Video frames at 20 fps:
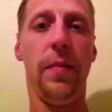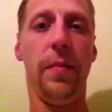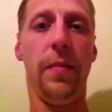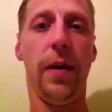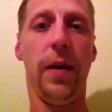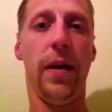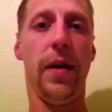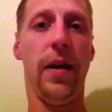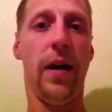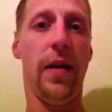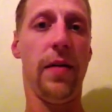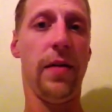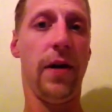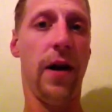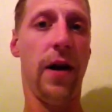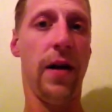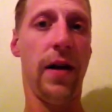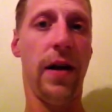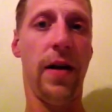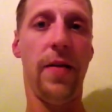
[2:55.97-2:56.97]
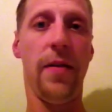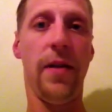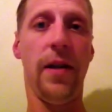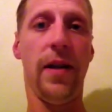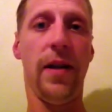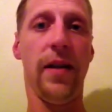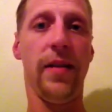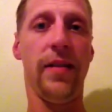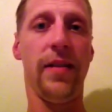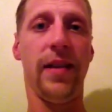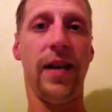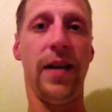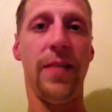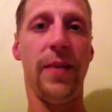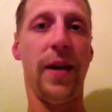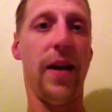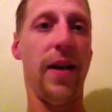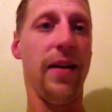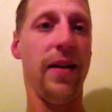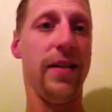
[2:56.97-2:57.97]
But right now, like I said, I'm
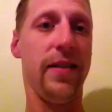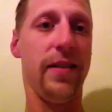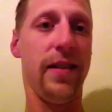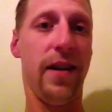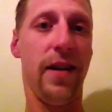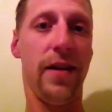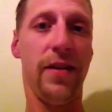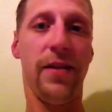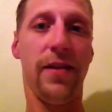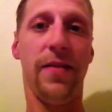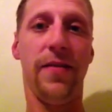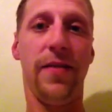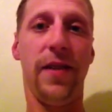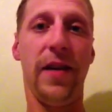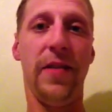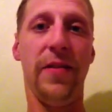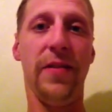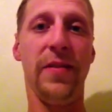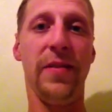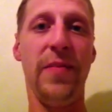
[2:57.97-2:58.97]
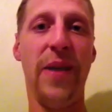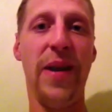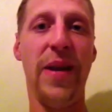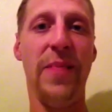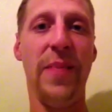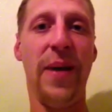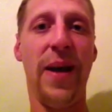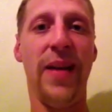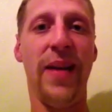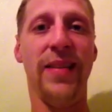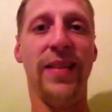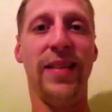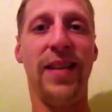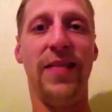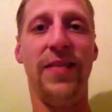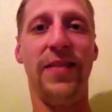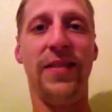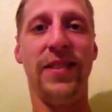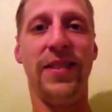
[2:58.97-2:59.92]
kind of stuck, so if anyone's made it past level